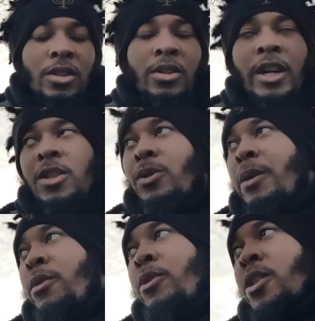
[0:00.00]
So that's why
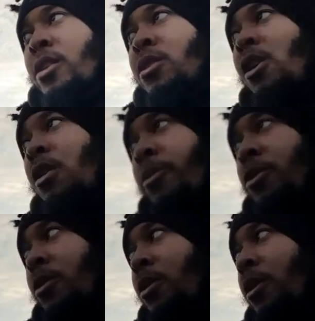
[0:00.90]
we read the
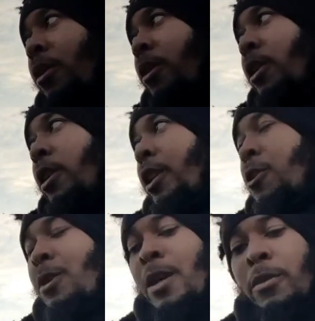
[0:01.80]
Psalms.
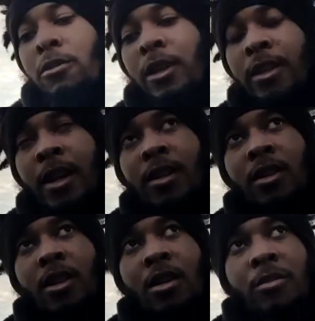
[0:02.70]
That's why we read that
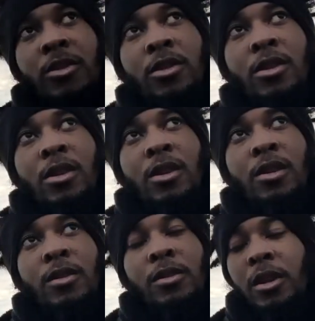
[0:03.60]
Psalms.
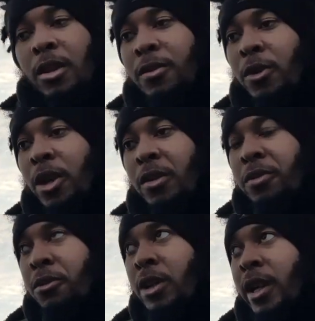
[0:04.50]
Yeah,
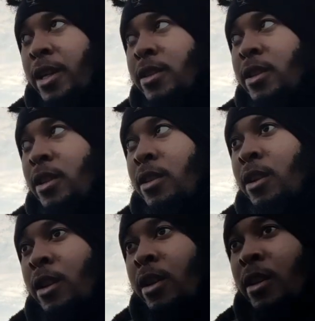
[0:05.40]
33:18.
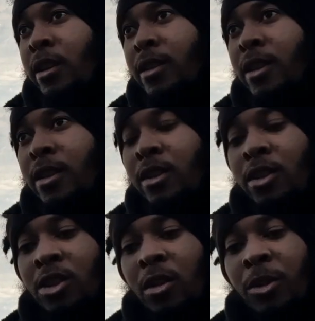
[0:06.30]
It says, you
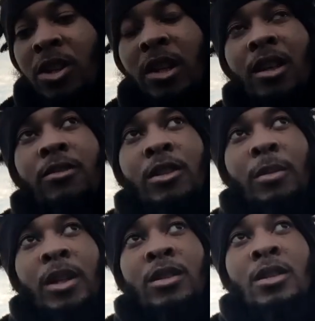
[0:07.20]
shall be delivered,
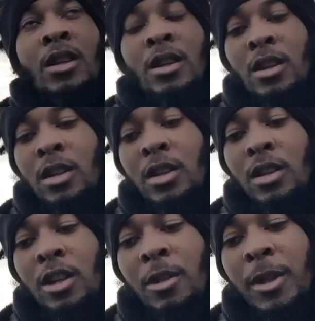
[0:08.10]
man.
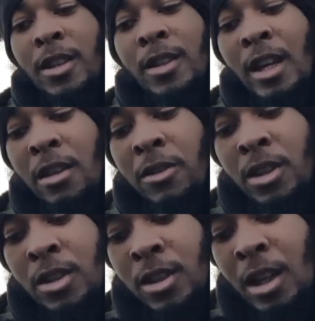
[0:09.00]
You know what I mean? David,
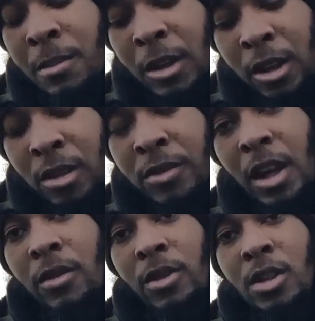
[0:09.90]
the tabernacle of
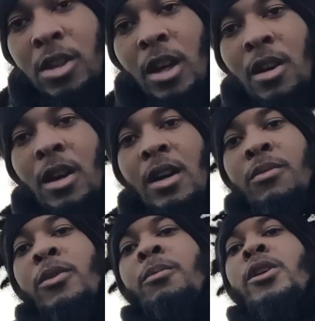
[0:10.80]
David shall
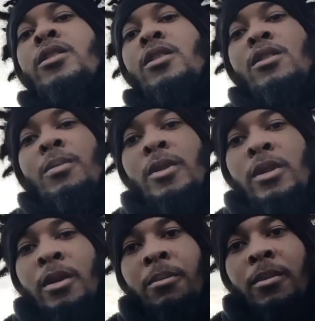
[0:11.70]
have the mercies
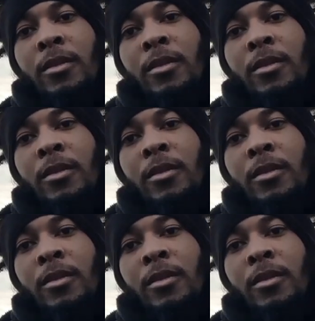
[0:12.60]
upon them.